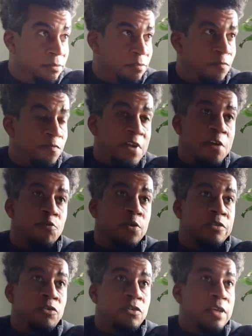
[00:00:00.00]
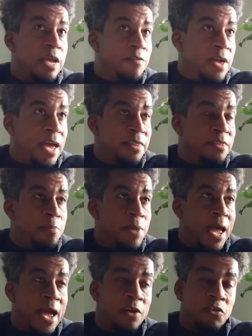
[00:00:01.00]
favorites that I've had in the
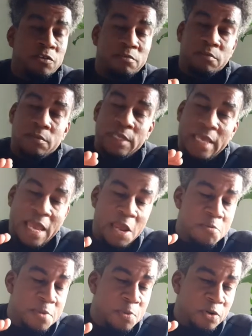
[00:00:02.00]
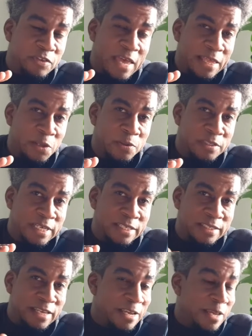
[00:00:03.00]
past. Can't remember exactly what it
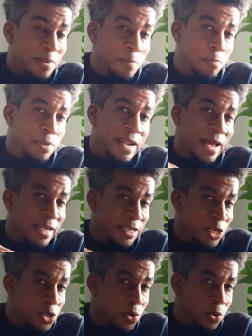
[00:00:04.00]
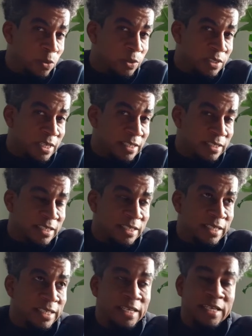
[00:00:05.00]
tastes like, but I know it was tasty.
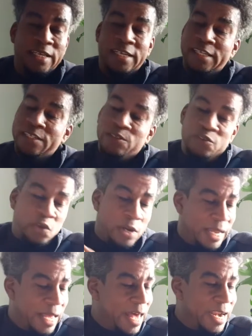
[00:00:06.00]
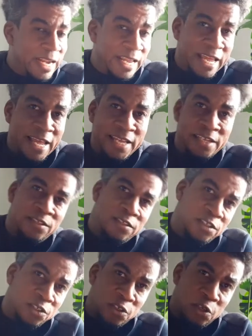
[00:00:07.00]
So I got it again
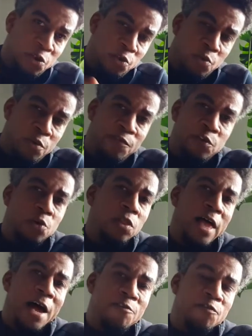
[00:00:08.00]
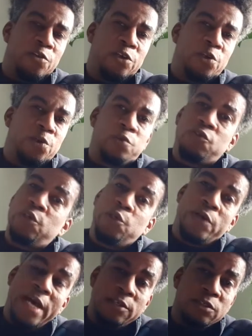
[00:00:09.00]
just to do the review live for you so you
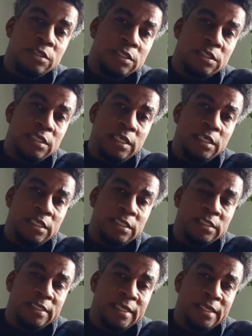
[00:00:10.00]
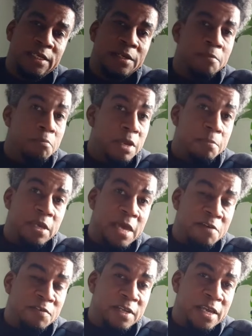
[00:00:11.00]
guys can see it. Maybe you
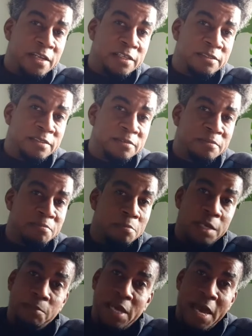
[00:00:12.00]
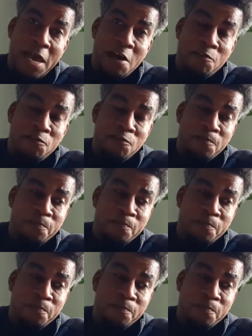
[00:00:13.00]
haven't had it, maybe you have.